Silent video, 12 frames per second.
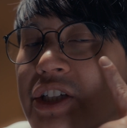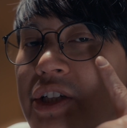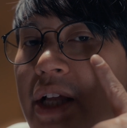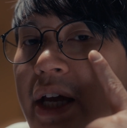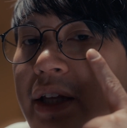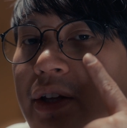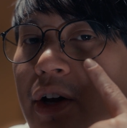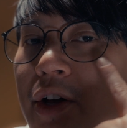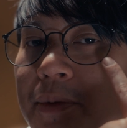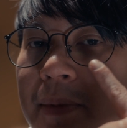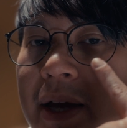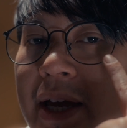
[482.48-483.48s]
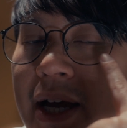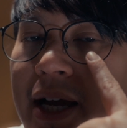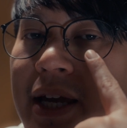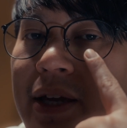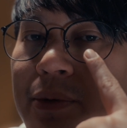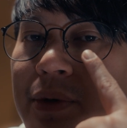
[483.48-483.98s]
catch light on
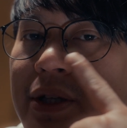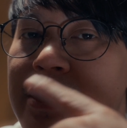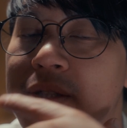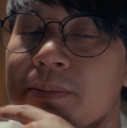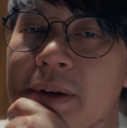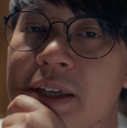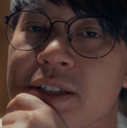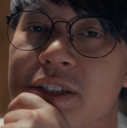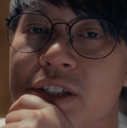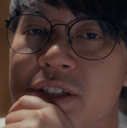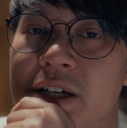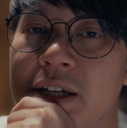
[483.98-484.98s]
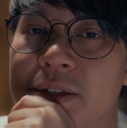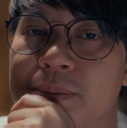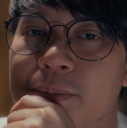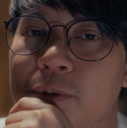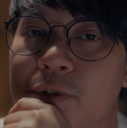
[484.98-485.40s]
my eye right there.